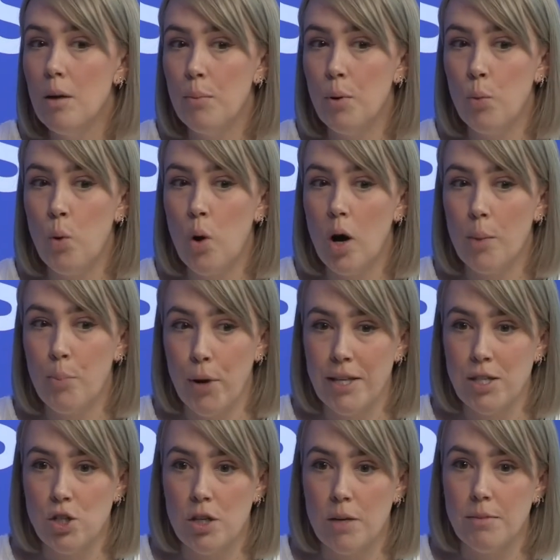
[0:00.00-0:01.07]
But what
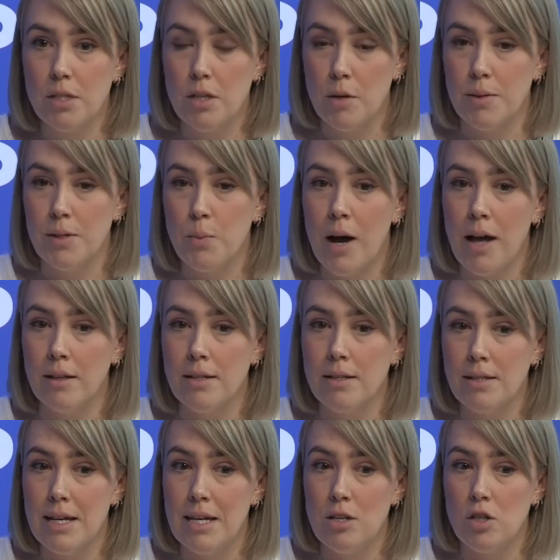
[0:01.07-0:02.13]
apprenticeships do as well
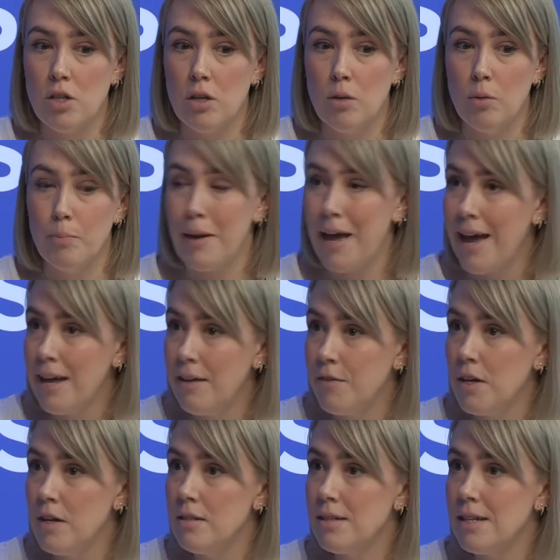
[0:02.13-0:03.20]
is teach you
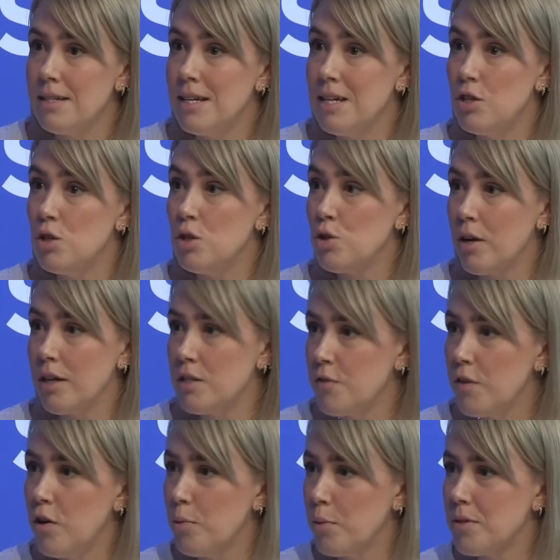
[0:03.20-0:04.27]
behaviours, they teach you
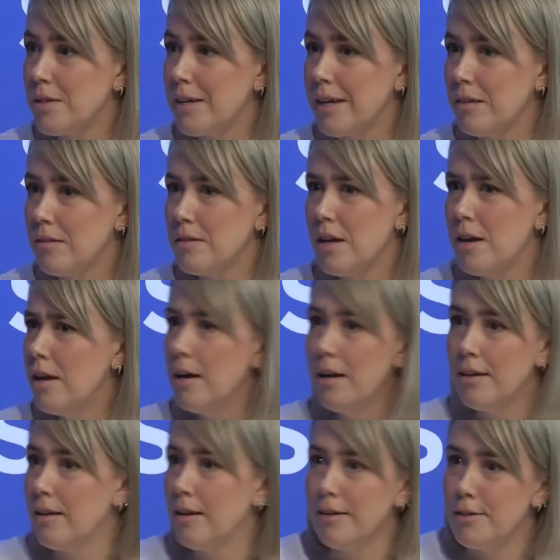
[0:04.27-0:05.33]
transferable skills,
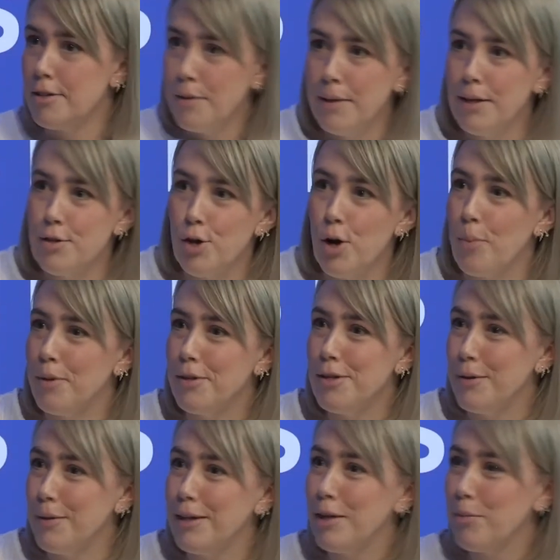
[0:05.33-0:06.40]
like doing a job and
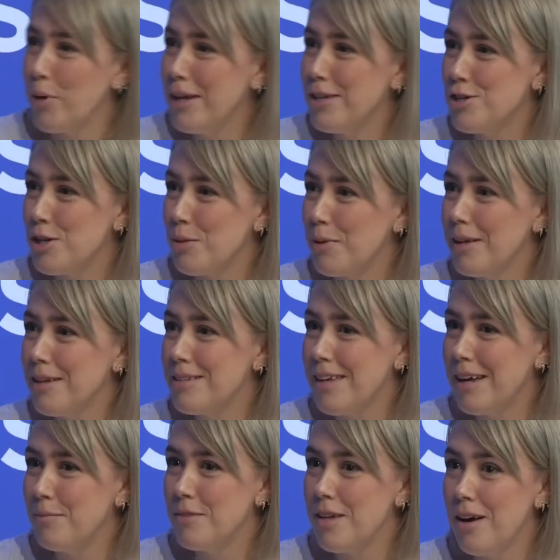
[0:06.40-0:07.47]
doing an apprenticeship at the
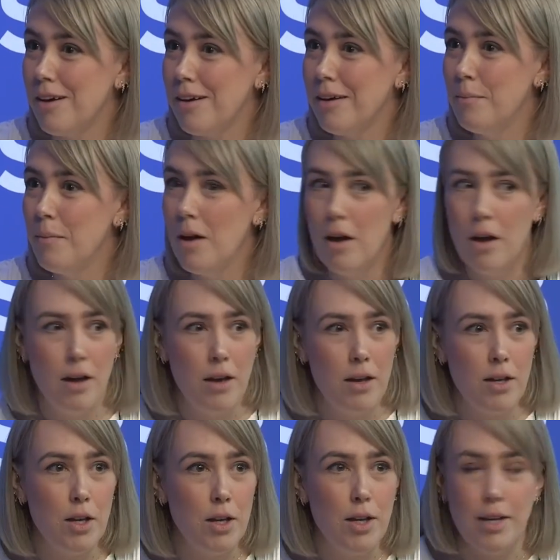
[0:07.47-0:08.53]
same time.
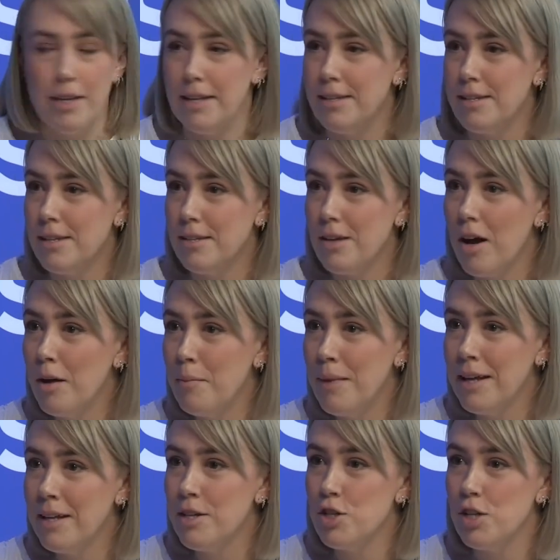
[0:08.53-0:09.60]
You're learning to time
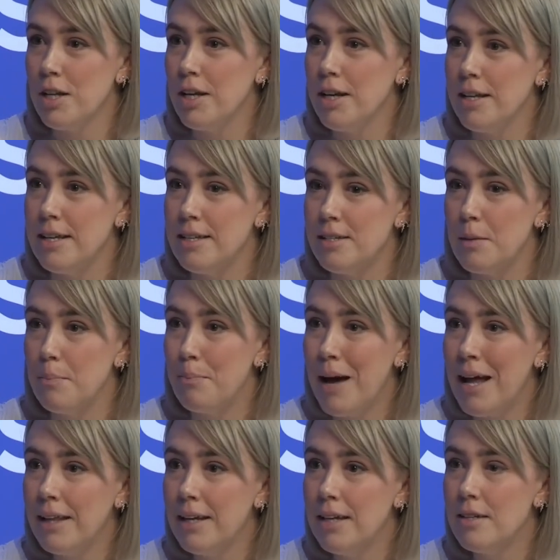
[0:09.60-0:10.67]
manage, you're learning to
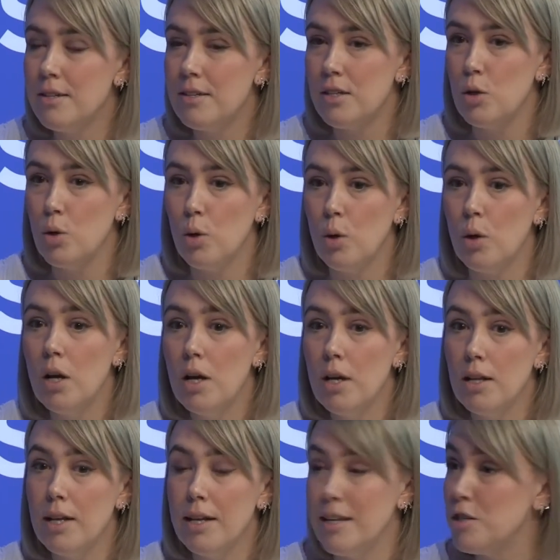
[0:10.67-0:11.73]
balance, you're
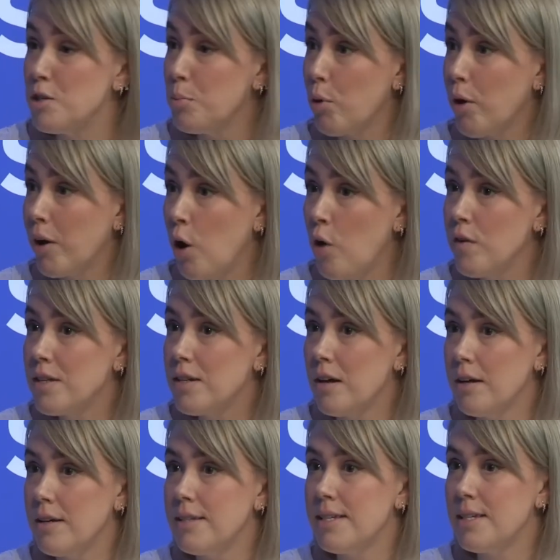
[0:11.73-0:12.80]
learning to
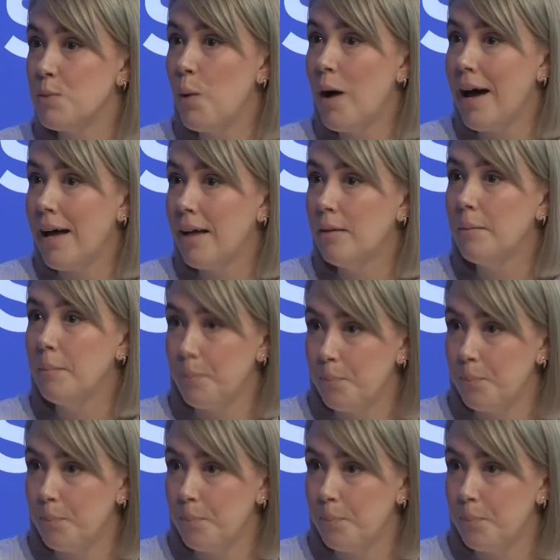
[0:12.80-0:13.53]
prioritise as well.